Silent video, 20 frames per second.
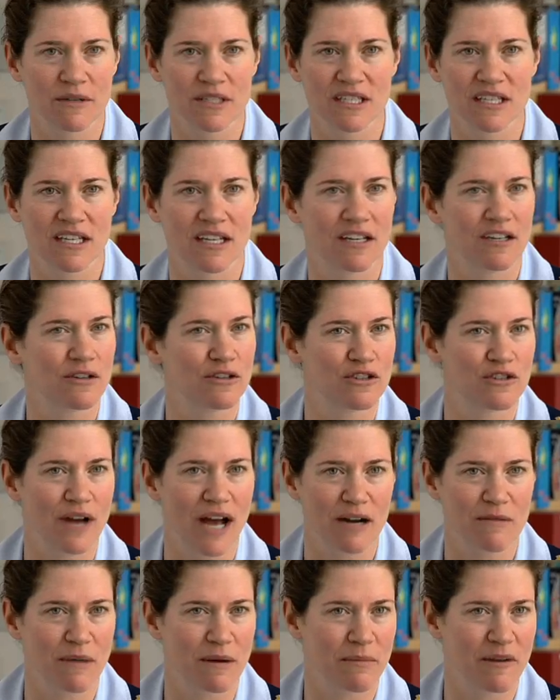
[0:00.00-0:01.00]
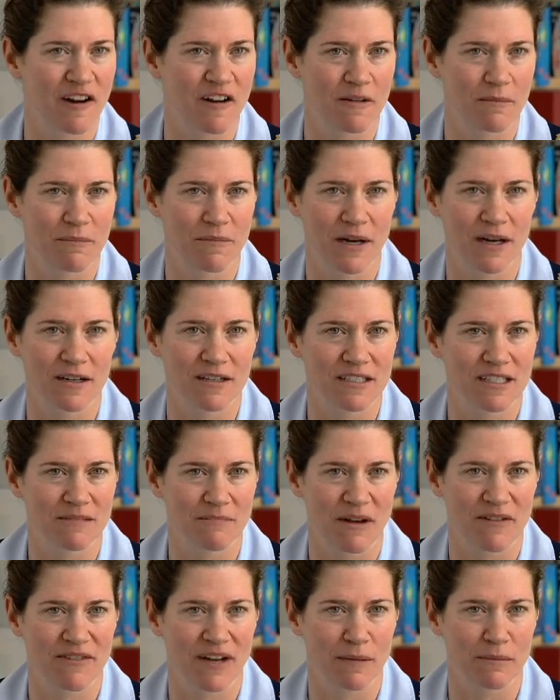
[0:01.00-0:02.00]
was the kid who dragged my parents and
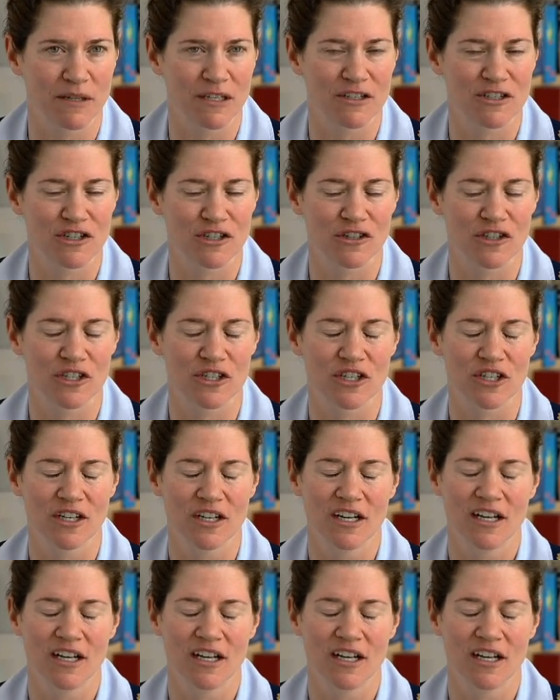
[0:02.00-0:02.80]
my family to church,